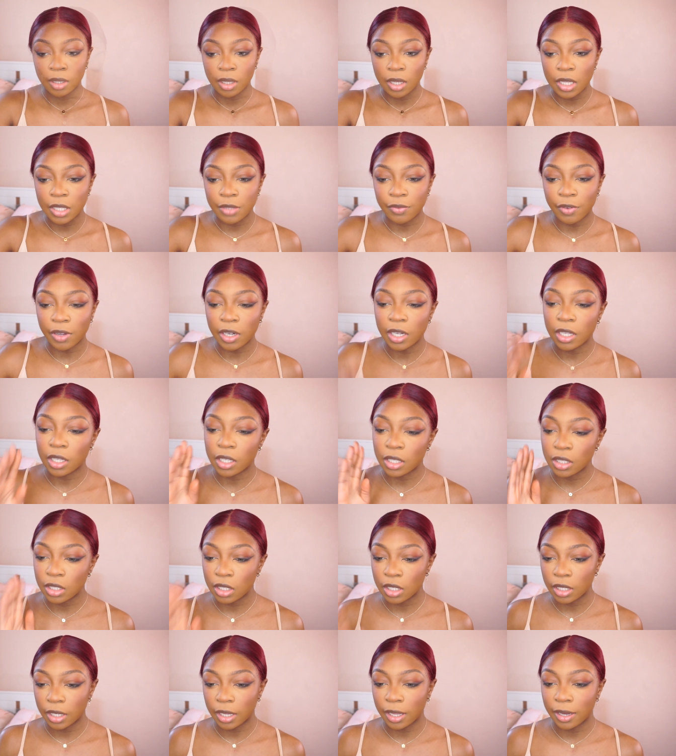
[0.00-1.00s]
It's funny because
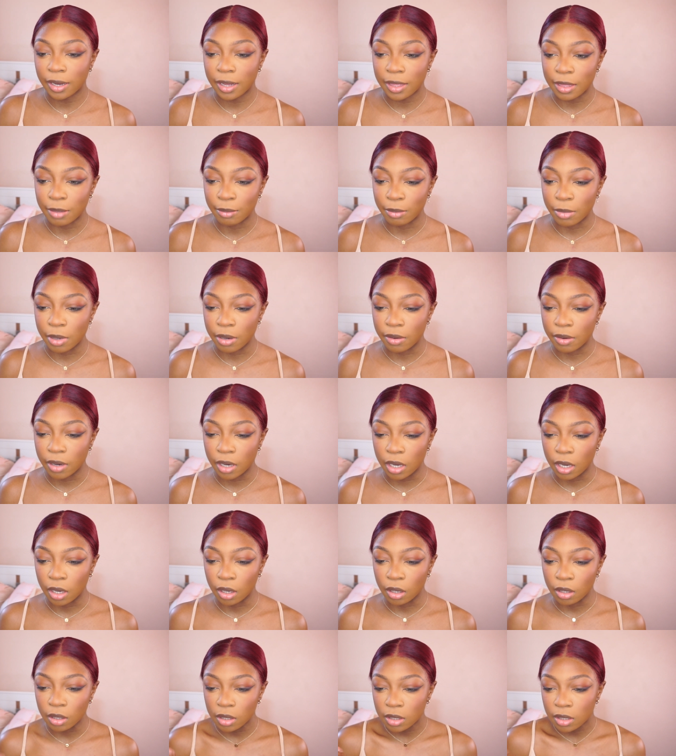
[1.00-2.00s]
looking in the mirror, it
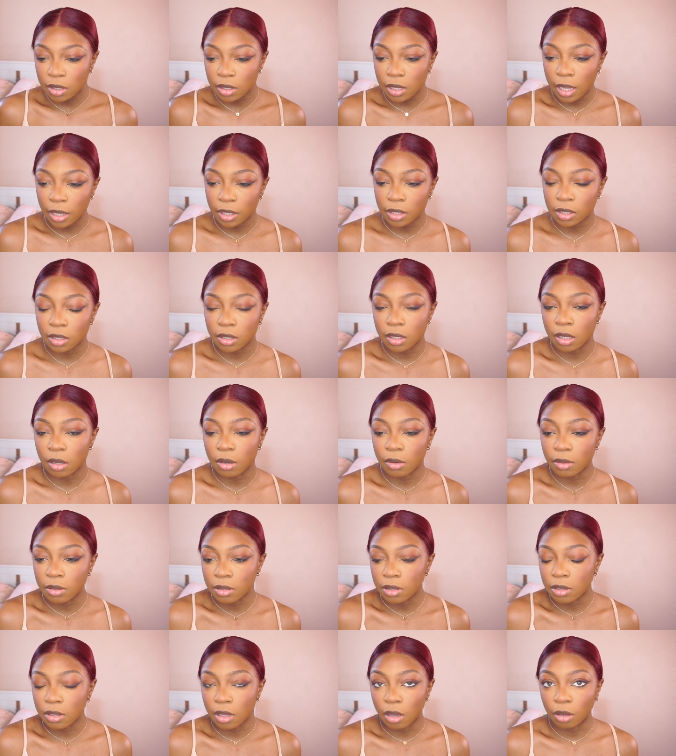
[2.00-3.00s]
looks like so
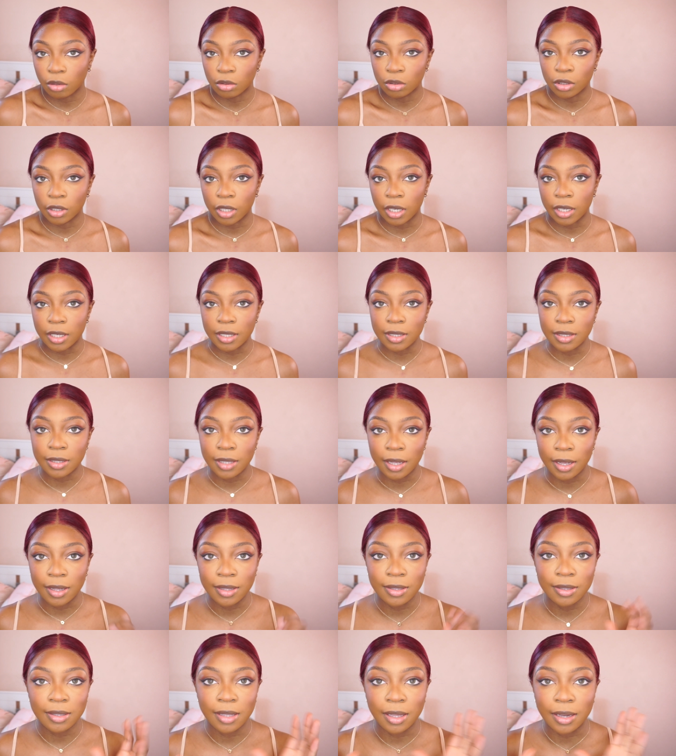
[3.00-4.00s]
sultry and
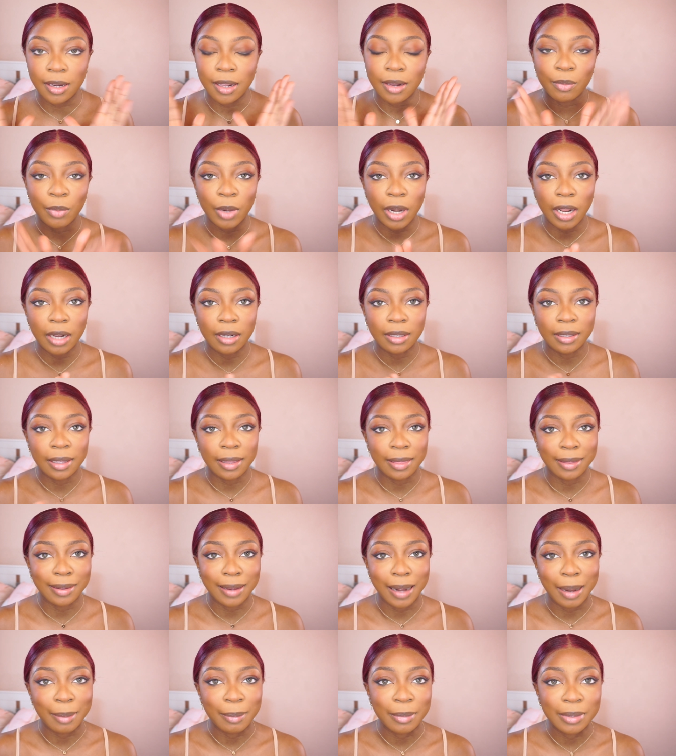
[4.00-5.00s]
intense, and then when I look in the
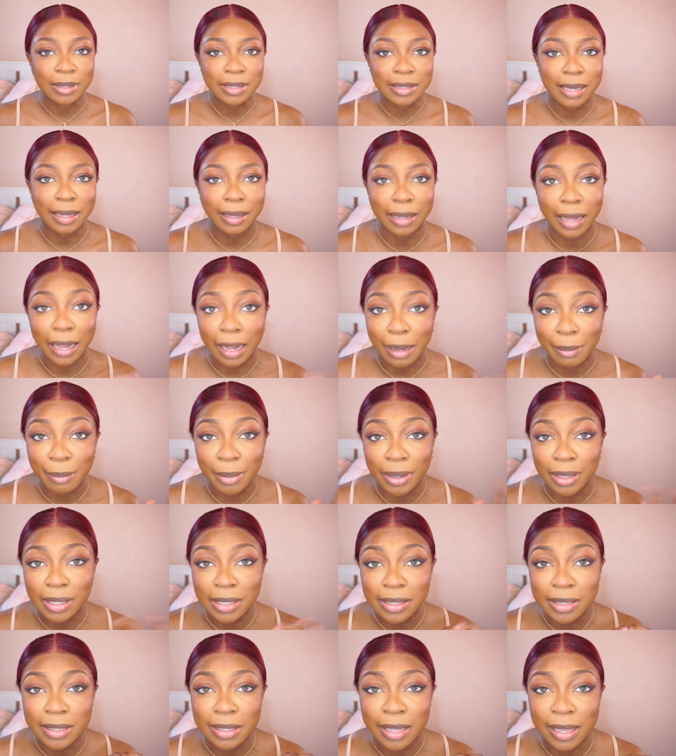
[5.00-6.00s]
camera, it's like I can
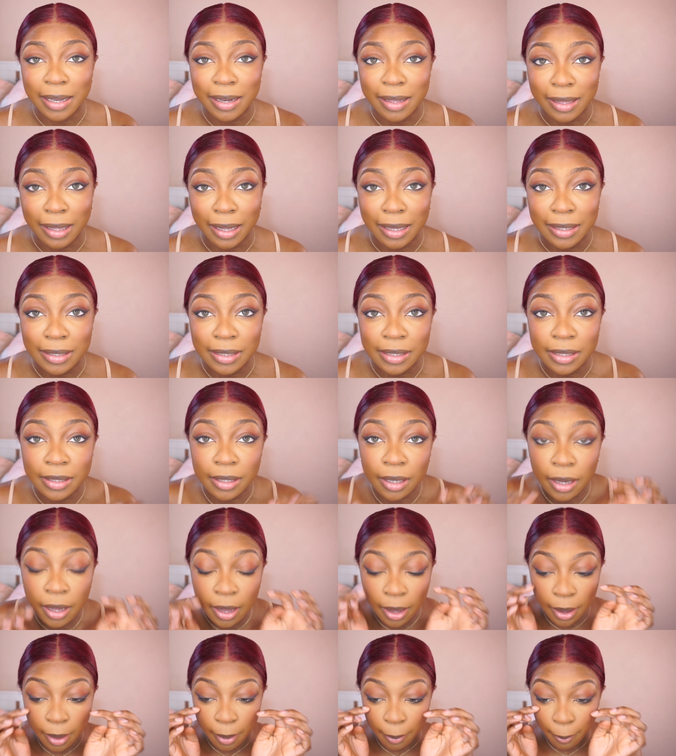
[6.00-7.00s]
barely see anything I did.
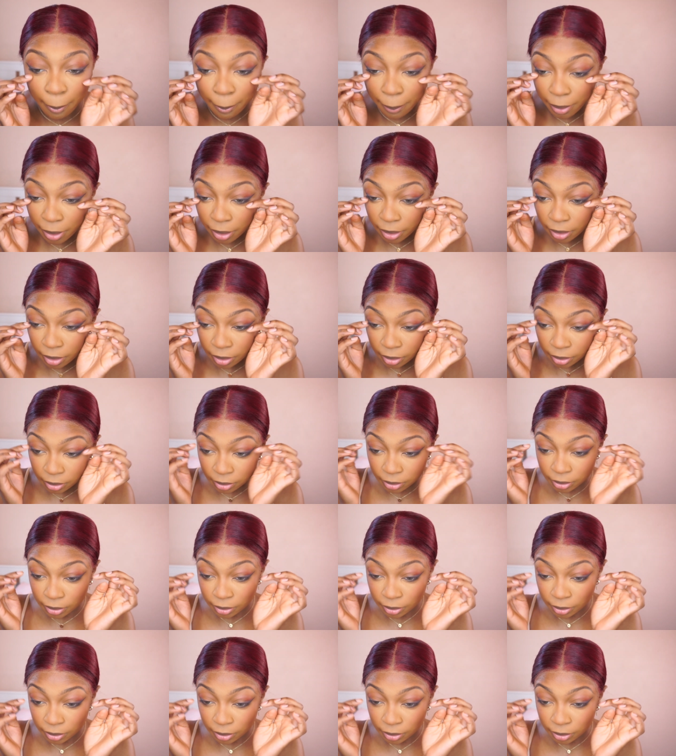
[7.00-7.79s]
But